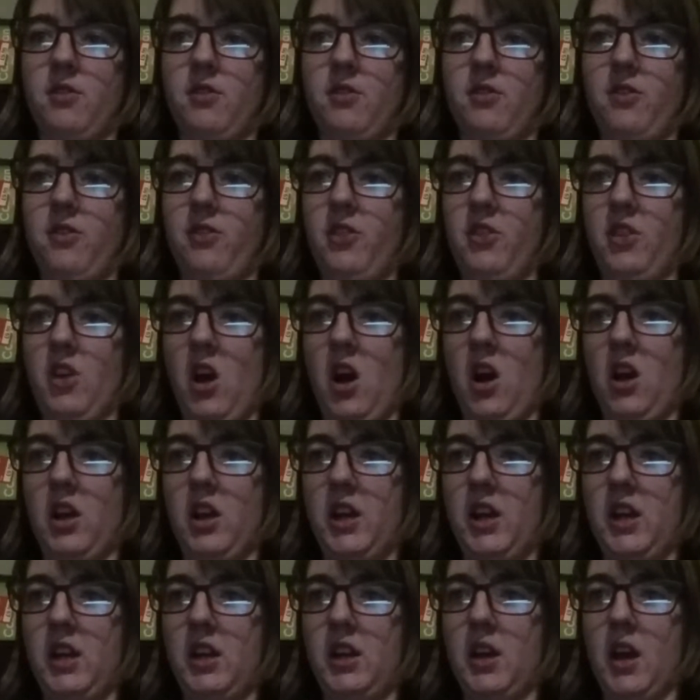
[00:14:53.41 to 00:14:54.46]

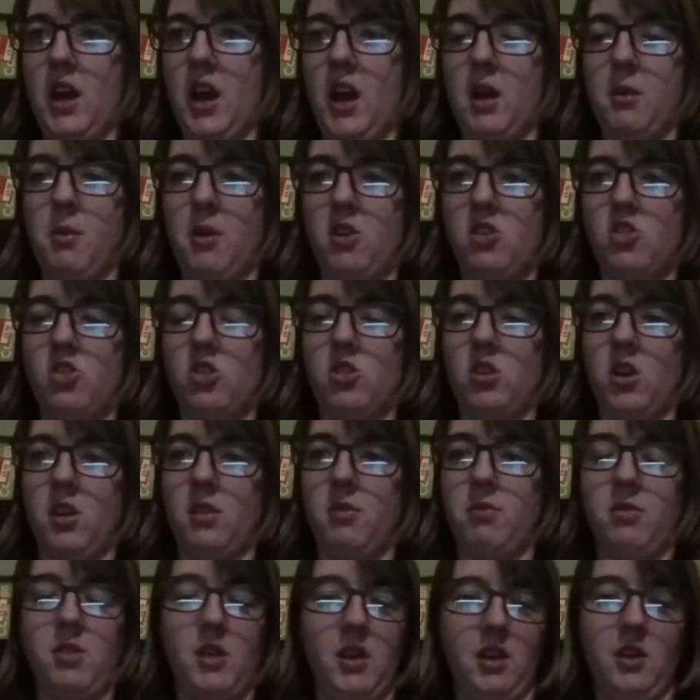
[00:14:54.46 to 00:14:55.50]
finale animation. I
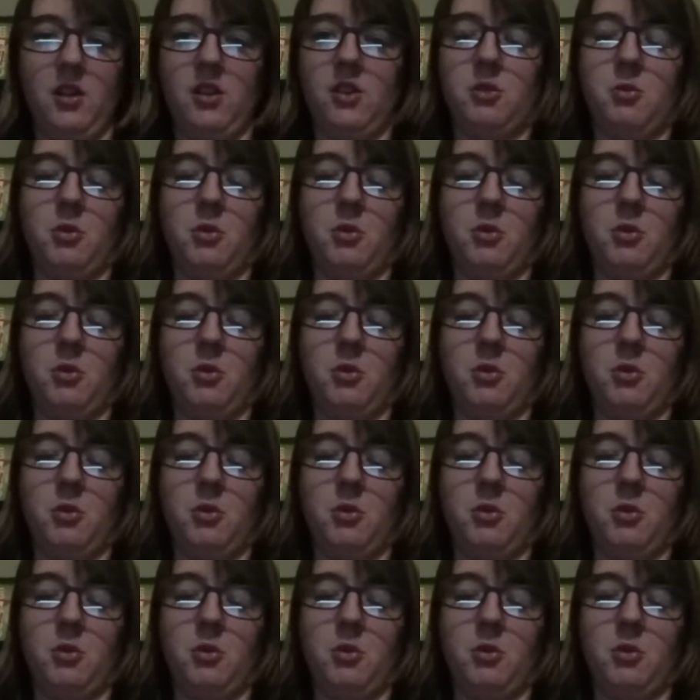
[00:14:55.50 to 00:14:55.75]
think he's